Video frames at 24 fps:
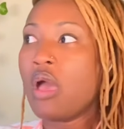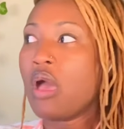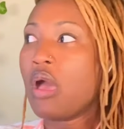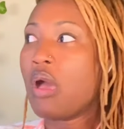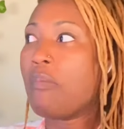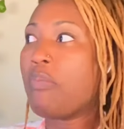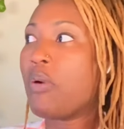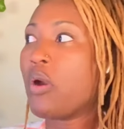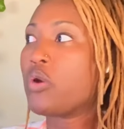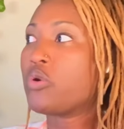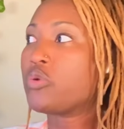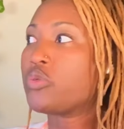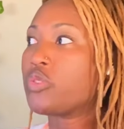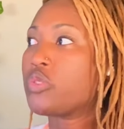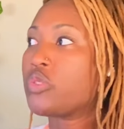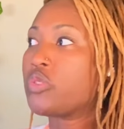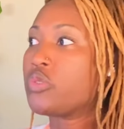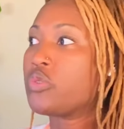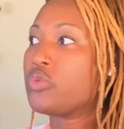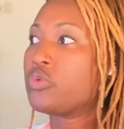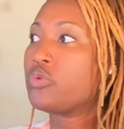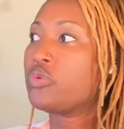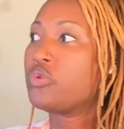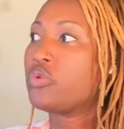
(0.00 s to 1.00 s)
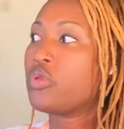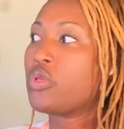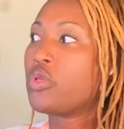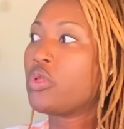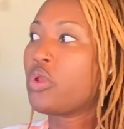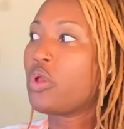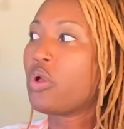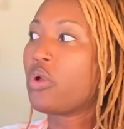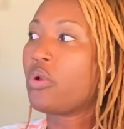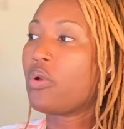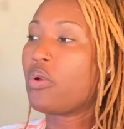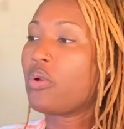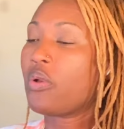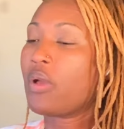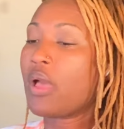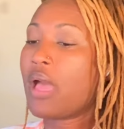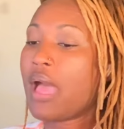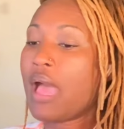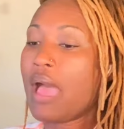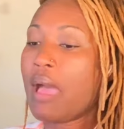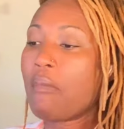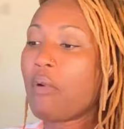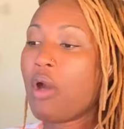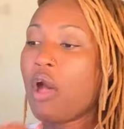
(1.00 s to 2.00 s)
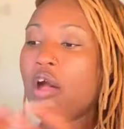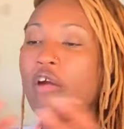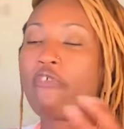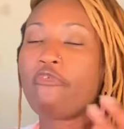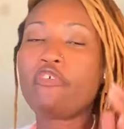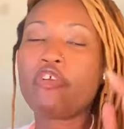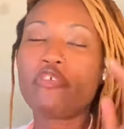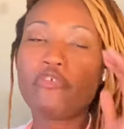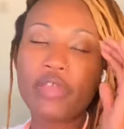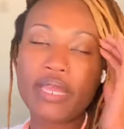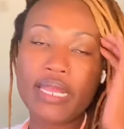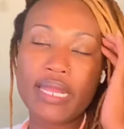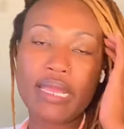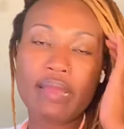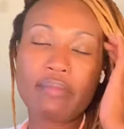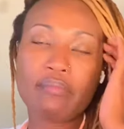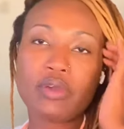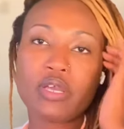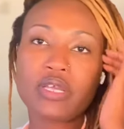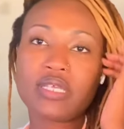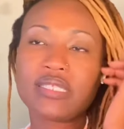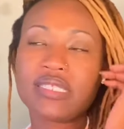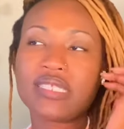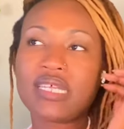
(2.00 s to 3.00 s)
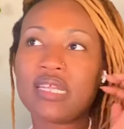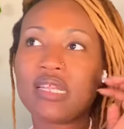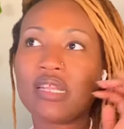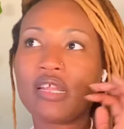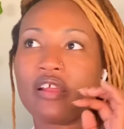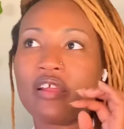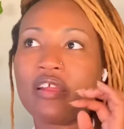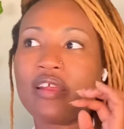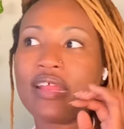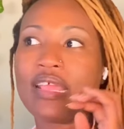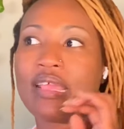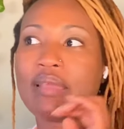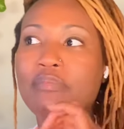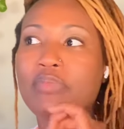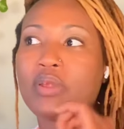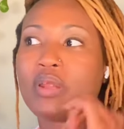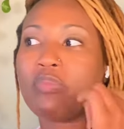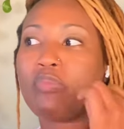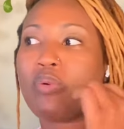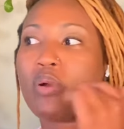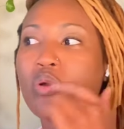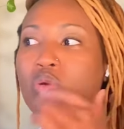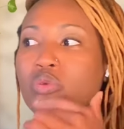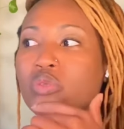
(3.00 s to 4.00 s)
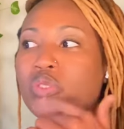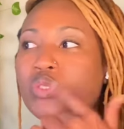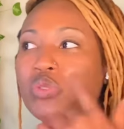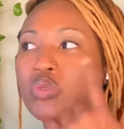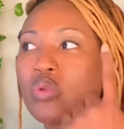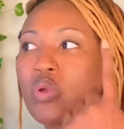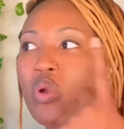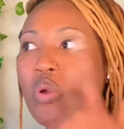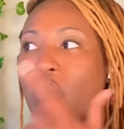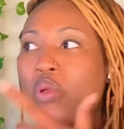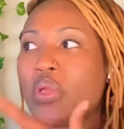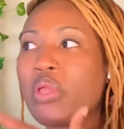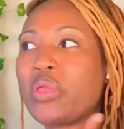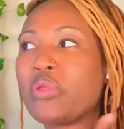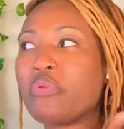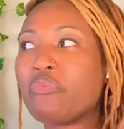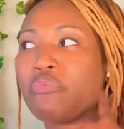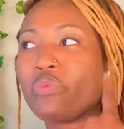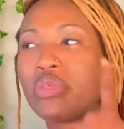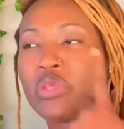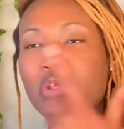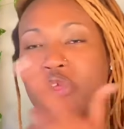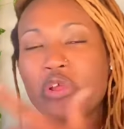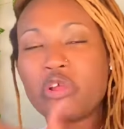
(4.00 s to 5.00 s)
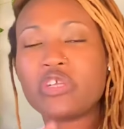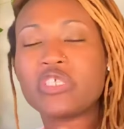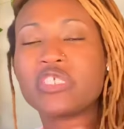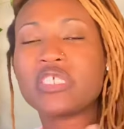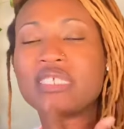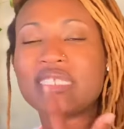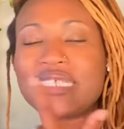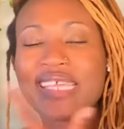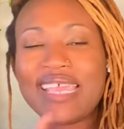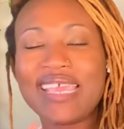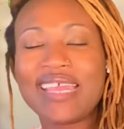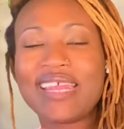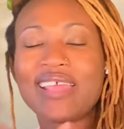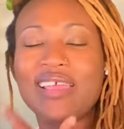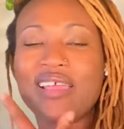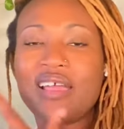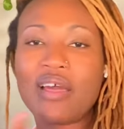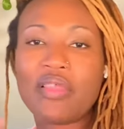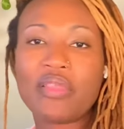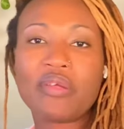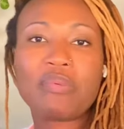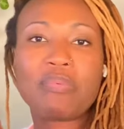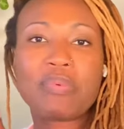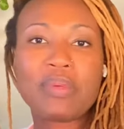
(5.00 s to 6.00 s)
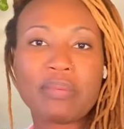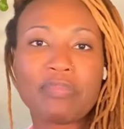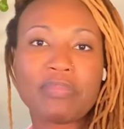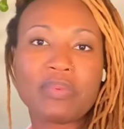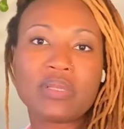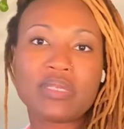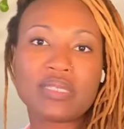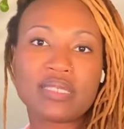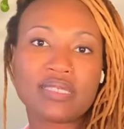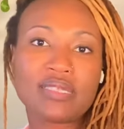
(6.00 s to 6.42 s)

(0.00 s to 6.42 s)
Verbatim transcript: opposed to, you know, I'm all for reading books and learning, but opposed to going and regurgitating other people's